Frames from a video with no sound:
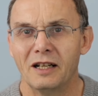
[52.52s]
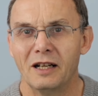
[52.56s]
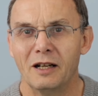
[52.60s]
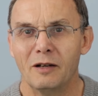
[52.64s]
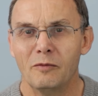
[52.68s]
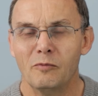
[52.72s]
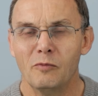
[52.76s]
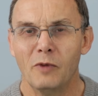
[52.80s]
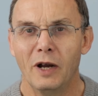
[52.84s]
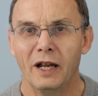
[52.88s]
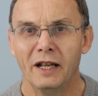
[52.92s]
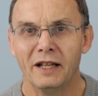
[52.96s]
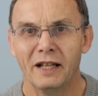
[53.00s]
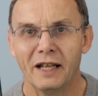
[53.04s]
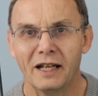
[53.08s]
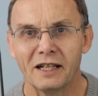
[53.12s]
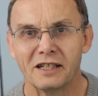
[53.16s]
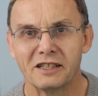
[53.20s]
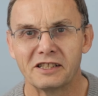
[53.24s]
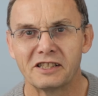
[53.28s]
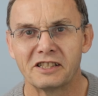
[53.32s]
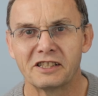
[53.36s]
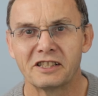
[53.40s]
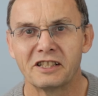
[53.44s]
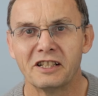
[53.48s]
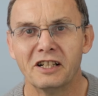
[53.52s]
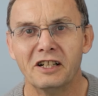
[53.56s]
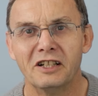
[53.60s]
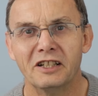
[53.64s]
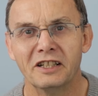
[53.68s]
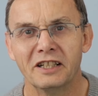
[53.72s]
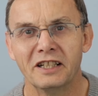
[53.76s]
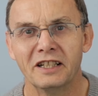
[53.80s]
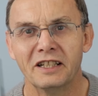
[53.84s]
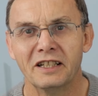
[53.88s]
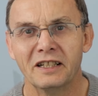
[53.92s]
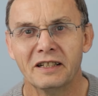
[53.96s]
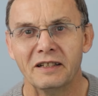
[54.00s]
And when that
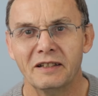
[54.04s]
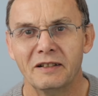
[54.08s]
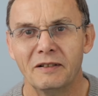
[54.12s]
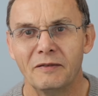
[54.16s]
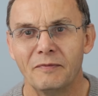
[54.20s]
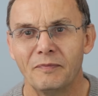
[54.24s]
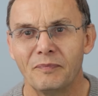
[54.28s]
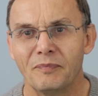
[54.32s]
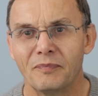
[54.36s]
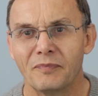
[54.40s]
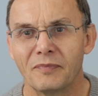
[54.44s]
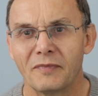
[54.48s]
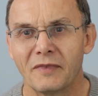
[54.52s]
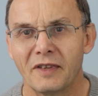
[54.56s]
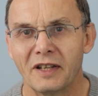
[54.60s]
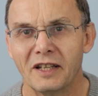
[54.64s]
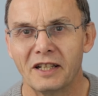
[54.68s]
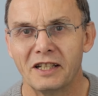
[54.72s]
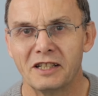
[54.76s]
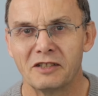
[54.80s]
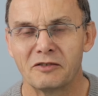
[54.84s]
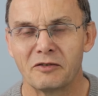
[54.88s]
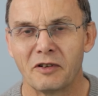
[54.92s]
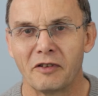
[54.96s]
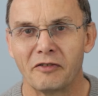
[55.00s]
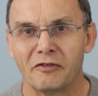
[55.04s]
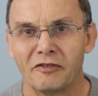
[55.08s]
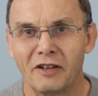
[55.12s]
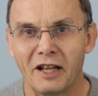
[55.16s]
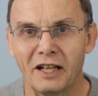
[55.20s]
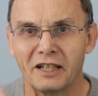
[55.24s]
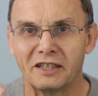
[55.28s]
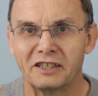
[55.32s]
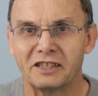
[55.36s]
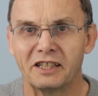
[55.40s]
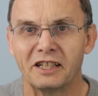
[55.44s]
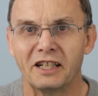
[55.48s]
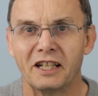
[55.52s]
sky is
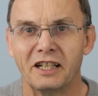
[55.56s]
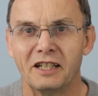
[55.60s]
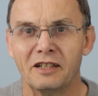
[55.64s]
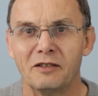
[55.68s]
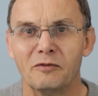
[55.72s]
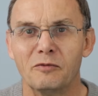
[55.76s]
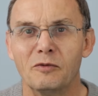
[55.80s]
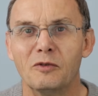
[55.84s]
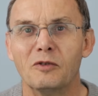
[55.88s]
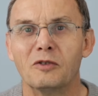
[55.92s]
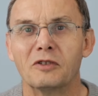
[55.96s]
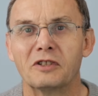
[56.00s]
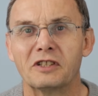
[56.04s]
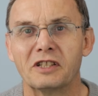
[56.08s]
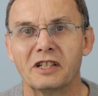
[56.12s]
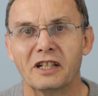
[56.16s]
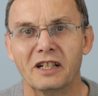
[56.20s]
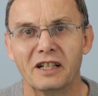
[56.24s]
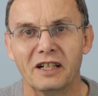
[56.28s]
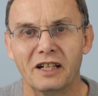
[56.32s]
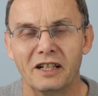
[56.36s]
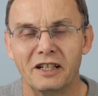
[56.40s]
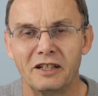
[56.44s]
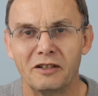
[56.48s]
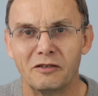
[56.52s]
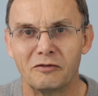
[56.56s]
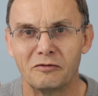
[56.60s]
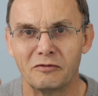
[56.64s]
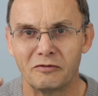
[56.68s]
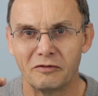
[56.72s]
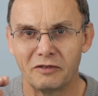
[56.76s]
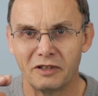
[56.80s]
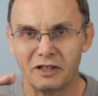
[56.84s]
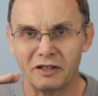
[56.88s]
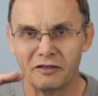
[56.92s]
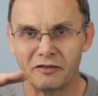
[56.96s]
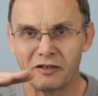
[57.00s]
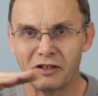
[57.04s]
reflecting in the water and
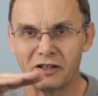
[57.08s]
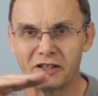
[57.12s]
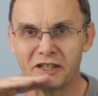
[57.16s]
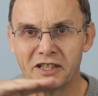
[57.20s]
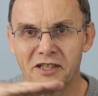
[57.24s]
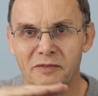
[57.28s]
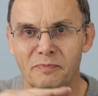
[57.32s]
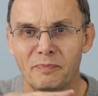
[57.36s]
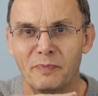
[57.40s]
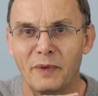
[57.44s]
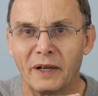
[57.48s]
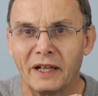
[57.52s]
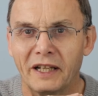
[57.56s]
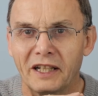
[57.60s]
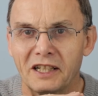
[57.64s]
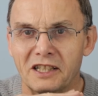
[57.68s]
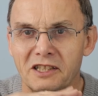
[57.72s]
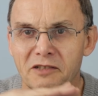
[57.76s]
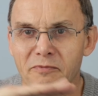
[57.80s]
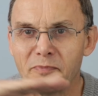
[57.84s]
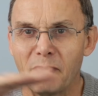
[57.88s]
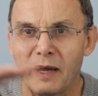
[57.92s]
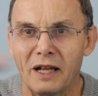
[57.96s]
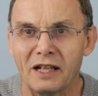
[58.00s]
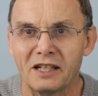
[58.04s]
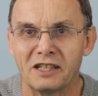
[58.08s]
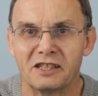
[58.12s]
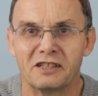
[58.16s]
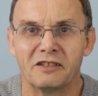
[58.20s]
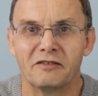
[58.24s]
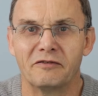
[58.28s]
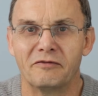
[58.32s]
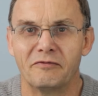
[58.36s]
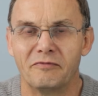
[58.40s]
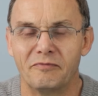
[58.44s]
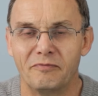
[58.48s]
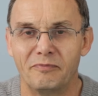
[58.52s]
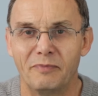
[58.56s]
you've got this big expanse
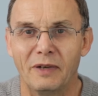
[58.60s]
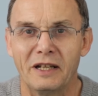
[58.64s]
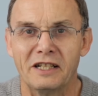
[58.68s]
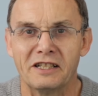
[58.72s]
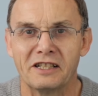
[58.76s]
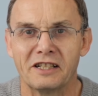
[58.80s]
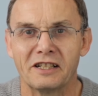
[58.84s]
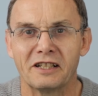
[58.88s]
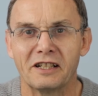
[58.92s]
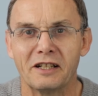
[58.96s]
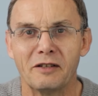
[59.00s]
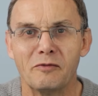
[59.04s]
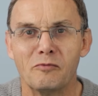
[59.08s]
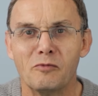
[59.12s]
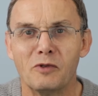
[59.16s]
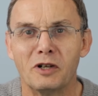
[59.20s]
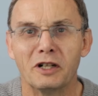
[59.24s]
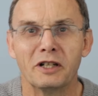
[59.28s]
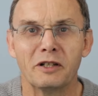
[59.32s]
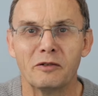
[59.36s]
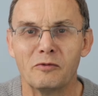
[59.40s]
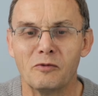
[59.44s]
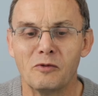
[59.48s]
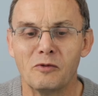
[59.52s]
of basically white